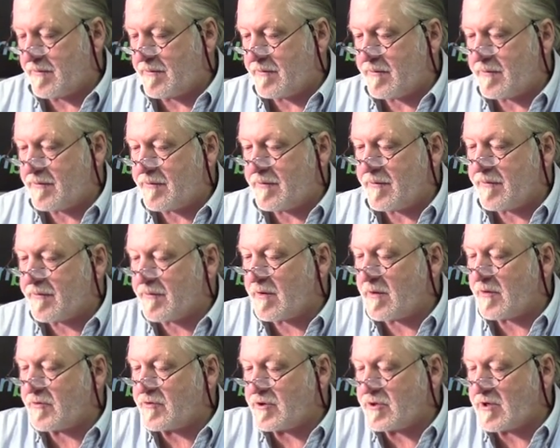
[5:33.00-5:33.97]
Just
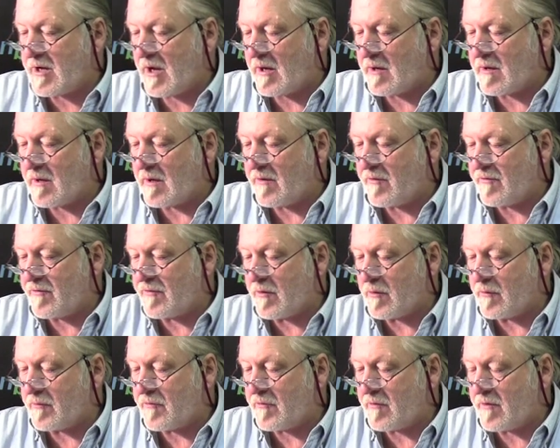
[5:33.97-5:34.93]
going to check that it's
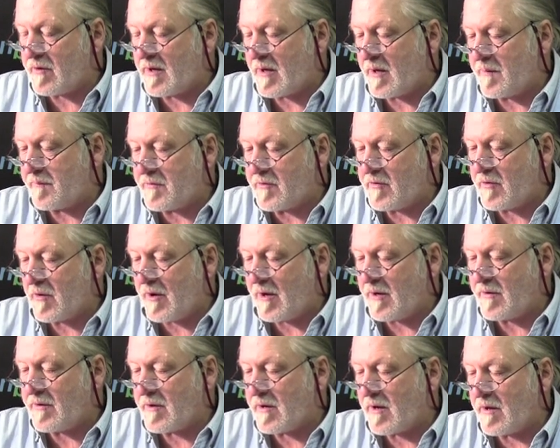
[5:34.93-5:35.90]
still slid up
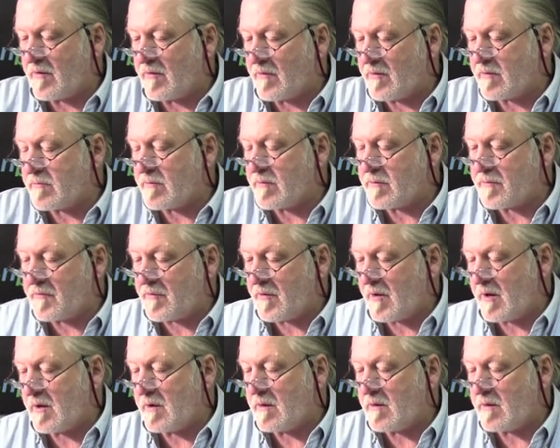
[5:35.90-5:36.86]
tight against the reel
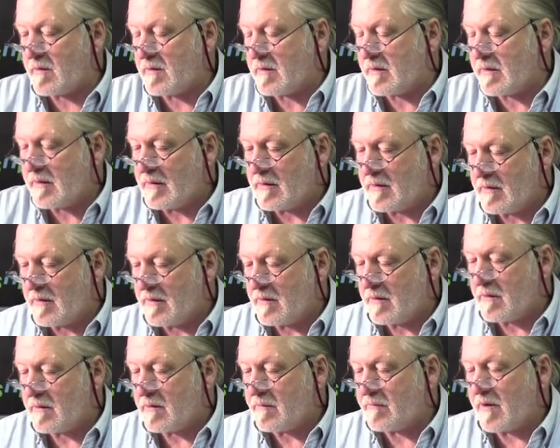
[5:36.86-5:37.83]
seat.
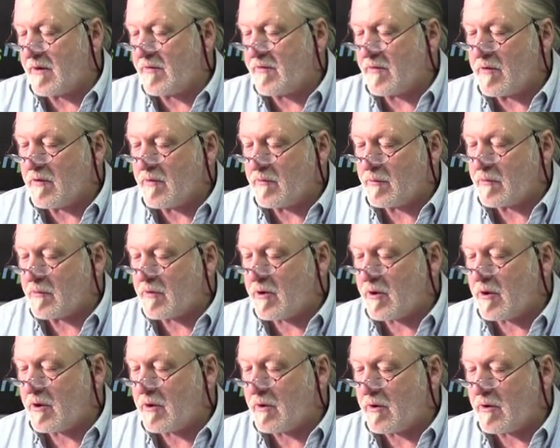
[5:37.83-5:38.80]
The resins will
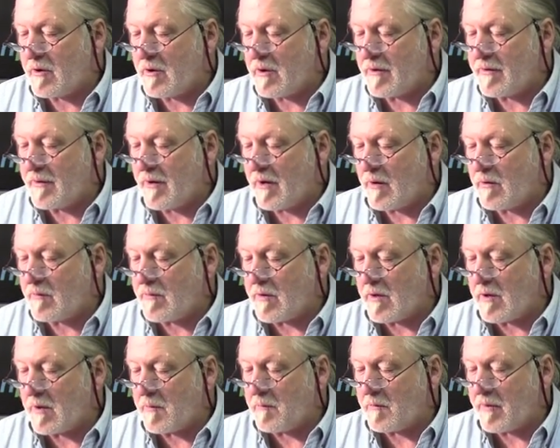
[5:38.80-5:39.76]
cure and hold
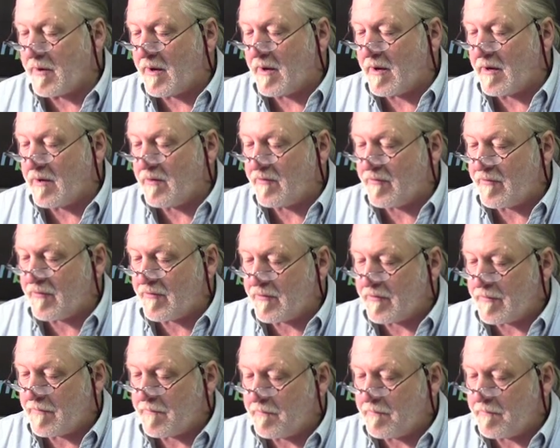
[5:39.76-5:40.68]
it in place.